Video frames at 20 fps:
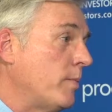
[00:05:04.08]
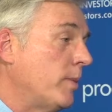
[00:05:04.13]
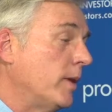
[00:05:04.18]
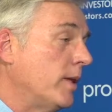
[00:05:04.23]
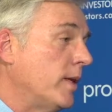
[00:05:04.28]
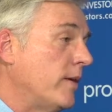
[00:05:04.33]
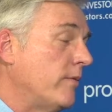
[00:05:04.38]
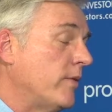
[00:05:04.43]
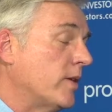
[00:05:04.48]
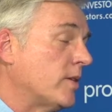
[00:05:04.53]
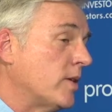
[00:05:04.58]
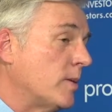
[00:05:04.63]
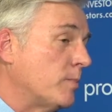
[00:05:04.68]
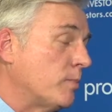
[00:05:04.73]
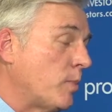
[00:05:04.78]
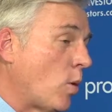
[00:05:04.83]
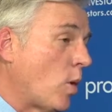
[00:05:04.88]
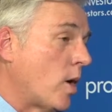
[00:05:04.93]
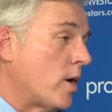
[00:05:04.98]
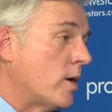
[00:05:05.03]
believe it's
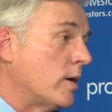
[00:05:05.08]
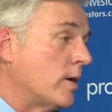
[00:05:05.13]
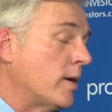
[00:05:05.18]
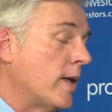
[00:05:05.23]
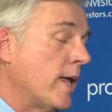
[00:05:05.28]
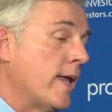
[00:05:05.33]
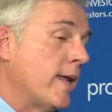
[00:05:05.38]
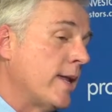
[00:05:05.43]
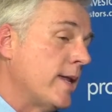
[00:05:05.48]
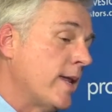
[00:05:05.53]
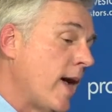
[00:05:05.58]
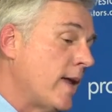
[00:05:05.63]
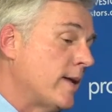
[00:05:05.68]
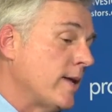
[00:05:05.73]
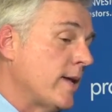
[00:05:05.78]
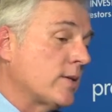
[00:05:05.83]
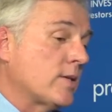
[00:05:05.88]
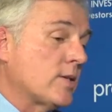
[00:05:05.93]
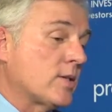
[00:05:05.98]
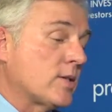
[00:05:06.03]
important not
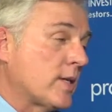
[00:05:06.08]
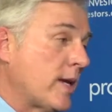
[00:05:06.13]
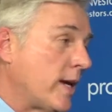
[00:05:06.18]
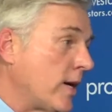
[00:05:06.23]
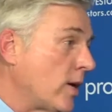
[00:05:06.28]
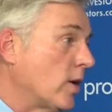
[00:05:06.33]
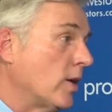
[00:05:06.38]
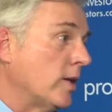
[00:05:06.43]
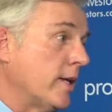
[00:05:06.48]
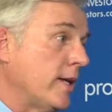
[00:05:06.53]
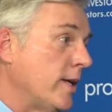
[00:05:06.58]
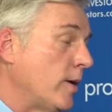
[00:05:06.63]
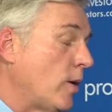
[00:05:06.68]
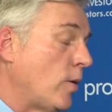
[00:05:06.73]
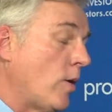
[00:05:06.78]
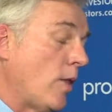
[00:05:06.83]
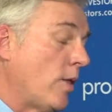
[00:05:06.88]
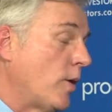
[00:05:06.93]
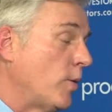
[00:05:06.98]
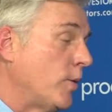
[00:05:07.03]
necessarily,
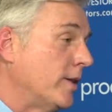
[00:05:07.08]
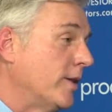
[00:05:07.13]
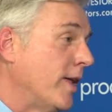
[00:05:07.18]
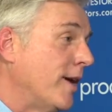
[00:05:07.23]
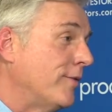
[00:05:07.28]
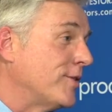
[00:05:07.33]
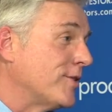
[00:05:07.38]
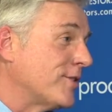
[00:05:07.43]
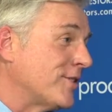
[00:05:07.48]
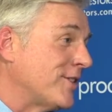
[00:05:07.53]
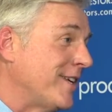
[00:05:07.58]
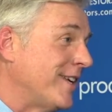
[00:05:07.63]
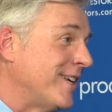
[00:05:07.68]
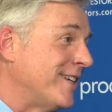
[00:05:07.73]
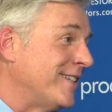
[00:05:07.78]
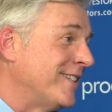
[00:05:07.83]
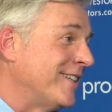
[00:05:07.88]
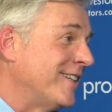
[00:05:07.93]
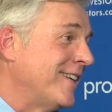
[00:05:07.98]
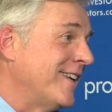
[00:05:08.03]
although we'd love to see
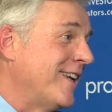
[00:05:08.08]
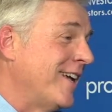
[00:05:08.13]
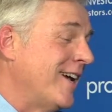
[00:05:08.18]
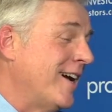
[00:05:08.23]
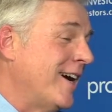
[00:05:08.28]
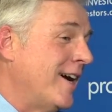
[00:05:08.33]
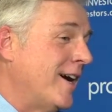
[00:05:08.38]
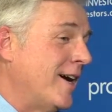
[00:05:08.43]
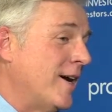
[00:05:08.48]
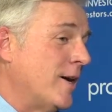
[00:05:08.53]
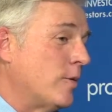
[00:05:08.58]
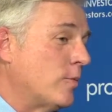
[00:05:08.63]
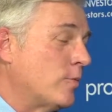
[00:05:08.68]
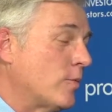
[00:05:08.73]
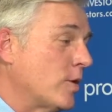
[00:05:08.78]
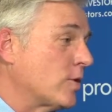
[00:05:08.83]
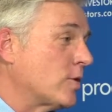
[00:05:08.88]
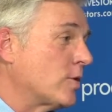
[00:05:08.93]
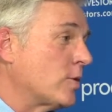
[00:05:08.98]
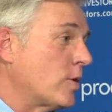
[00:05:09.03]
it,
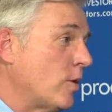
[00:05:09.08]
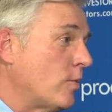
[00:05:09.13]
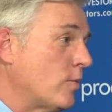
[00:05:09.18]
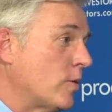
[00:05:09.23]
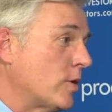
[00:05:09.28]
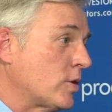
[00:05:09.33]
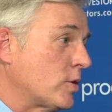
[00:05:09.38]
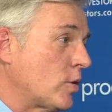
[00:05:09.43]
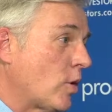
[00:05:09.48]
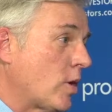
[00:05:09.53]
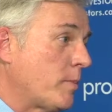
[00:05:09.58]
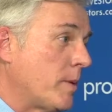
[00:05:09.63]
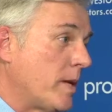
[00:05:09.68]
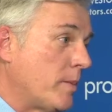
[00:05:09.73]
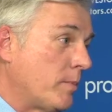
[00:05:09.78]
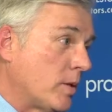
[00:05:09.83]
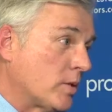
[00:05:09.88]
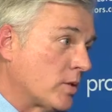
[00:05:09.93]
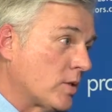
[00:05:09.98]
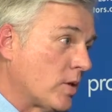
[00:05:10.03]
restore
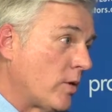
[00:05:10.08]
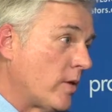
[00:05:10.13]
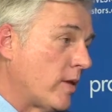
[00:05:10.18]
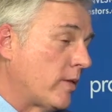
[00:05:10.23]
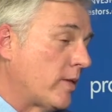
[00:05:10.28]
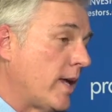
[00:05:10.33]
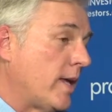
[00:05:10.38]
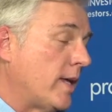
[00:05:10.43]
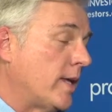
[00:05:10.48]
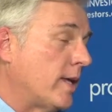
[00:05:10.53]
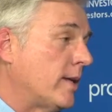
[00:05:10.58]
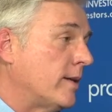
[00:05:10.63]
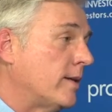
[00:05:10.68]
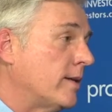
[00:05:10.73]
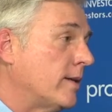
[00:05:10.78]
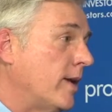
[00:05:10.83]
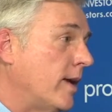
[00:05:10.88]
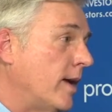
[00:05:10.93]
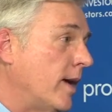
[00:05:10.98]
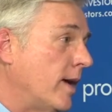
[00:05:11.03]
people so that they
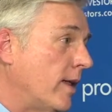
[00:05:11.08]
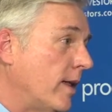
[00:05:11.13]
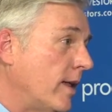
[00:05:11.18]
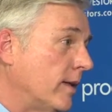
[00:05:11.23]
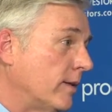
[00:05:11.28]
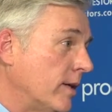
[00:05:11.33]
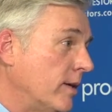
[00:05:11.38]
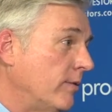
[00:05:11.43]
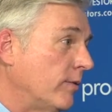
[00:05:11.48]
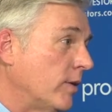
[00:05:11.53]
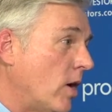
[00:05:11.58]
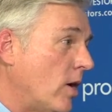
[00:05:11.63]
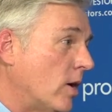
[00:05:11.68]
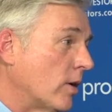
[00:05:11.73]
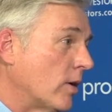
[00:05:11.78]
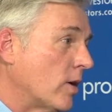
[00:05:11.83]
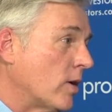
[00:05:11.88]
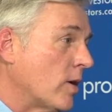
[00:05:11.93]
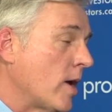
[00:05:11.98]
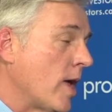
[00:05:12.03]
can live
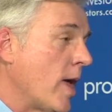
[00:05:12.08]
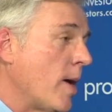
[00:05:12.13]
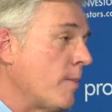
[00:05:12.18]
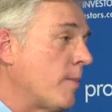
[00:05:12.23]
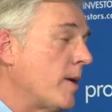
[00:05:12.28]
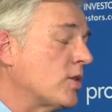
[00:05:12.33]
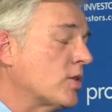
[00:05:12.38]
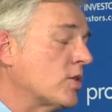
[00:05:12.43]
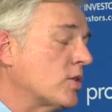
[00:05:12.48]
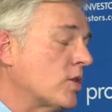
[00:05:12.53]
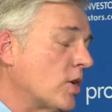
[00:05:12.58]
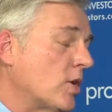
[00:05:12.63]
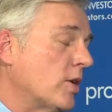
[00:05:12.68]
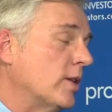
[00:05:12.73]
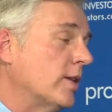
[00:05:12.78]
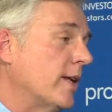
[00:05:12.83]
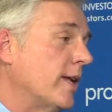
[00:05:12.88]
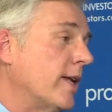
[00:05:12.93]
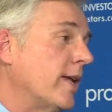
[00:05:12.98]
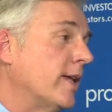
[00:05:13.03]
longer, but
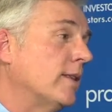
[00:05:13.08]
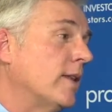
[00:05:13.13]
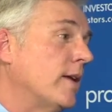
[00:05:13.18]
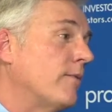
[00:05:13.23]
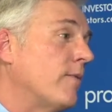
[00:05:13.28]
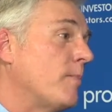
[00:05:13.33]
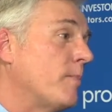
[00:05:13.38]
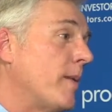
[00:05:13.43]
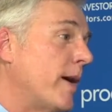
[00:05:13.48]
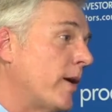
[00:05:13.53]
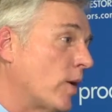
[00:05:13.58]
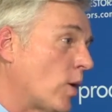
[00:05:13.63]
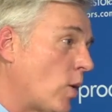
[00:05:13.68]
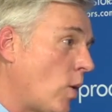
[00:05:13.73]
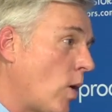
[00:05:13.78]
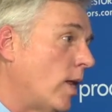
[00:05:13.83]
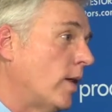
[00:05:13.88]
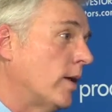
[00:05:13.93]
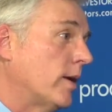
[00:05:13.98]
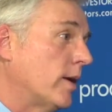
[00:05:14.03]
certainly live a better
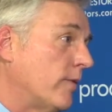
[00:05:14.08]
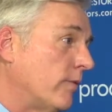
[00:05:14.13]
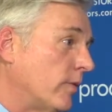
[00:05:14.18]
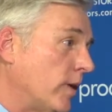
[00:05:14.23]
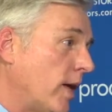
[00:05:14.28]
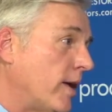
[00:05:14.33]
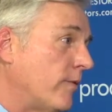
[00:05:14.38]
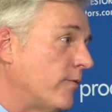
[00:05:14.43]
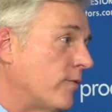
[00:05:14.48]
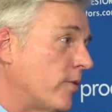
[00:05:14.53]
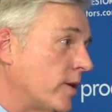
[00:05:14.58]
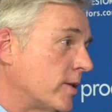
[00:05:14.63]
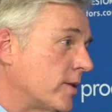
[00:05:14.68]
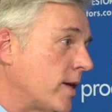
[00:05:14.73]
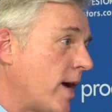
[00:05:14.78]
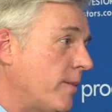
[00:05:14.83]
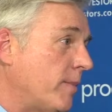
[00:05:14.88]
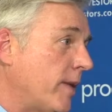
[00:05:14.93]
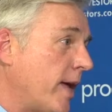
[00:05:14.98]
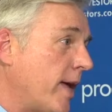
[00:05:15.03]
quality of life for the
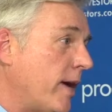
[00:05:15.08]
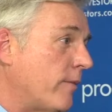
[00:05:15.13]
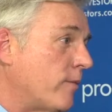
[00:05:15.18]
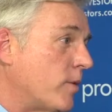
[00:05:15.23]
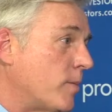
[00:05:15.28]
time they have